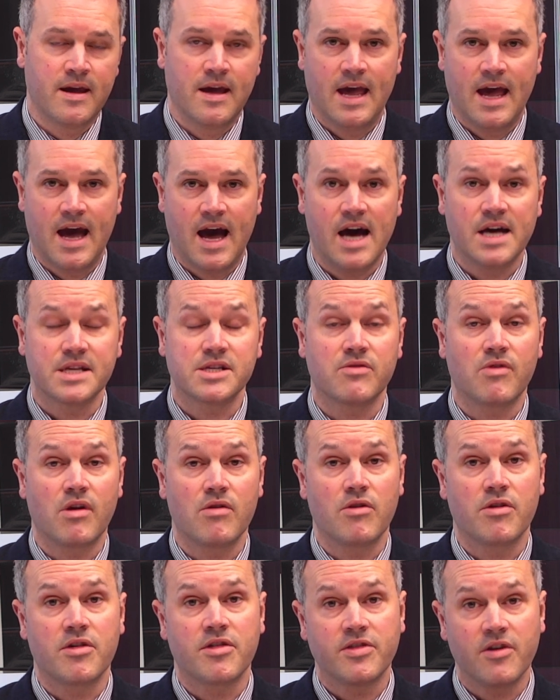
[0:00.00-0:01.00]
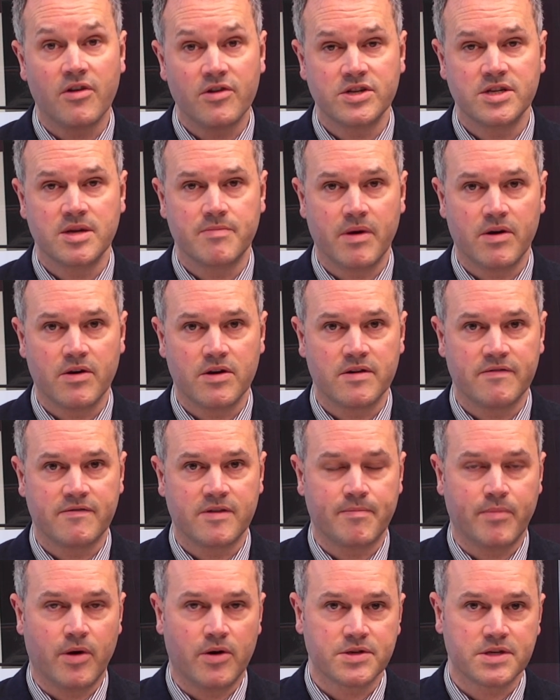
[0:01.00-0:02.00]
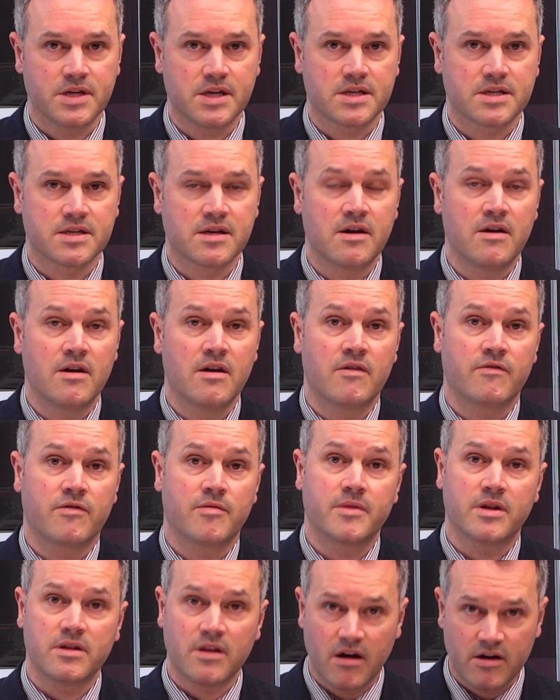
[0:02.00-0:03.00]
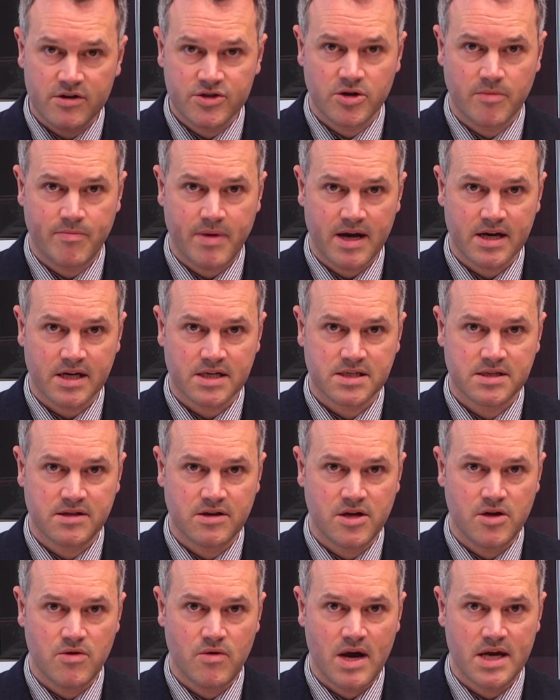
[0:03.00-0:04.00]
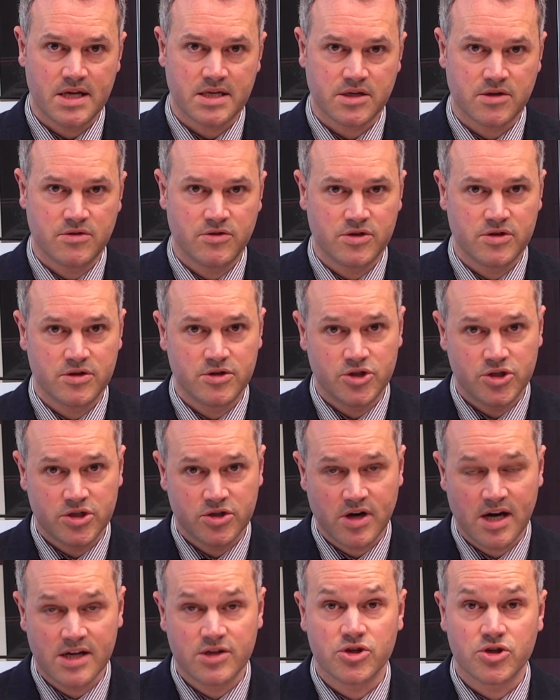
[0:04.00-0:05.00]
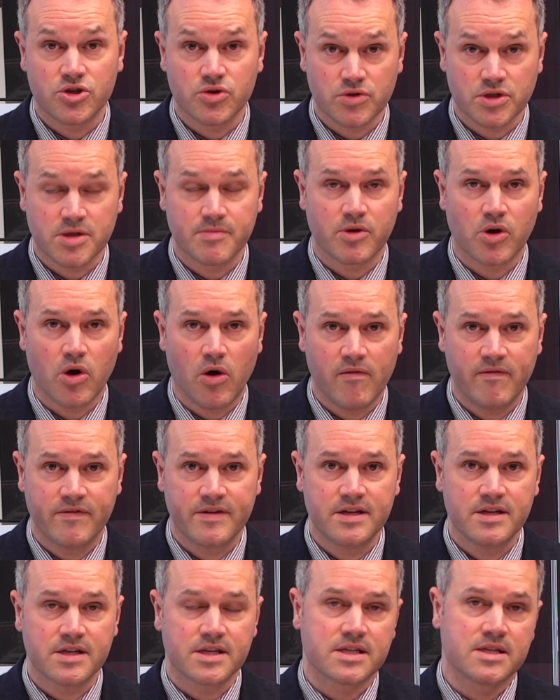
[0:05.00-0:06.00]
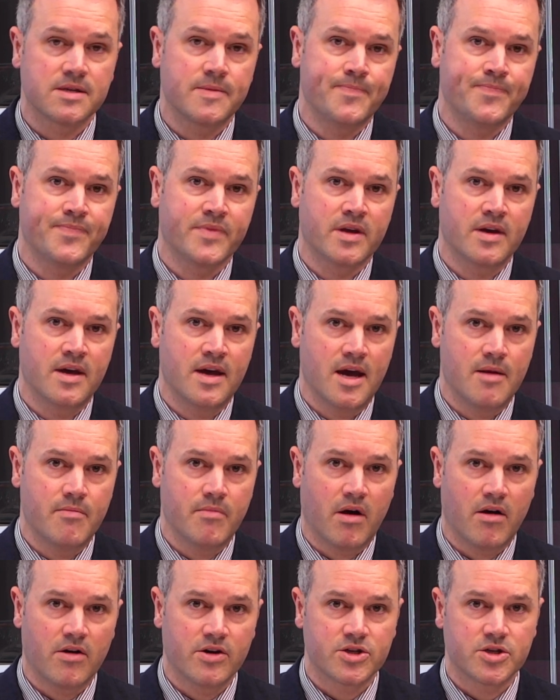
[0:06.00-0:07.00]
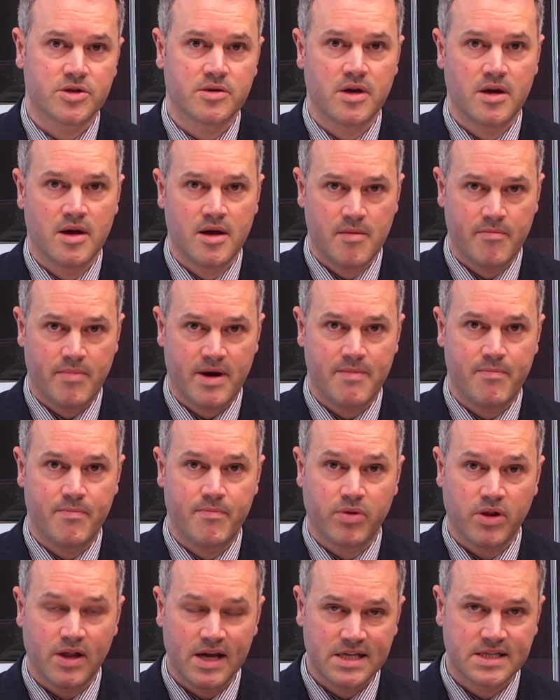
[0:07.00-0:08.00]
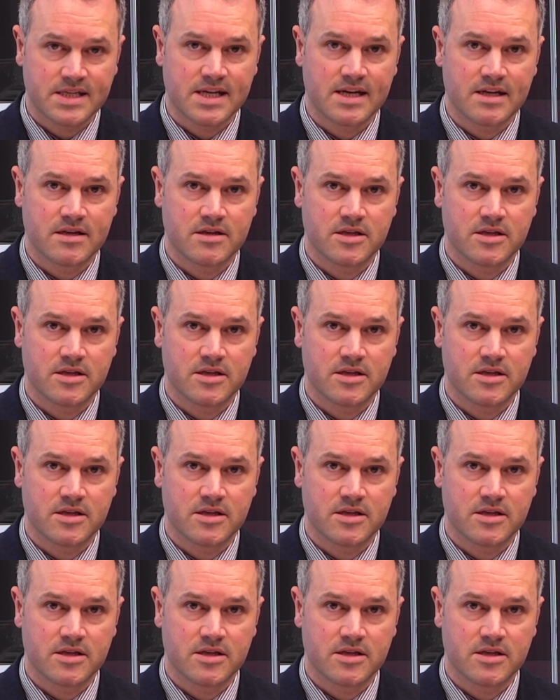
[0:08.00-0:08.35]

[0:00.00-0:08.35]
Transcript: it has around 30 billion of deposits from the larger banks in the US who tried to show some confidence in March by placing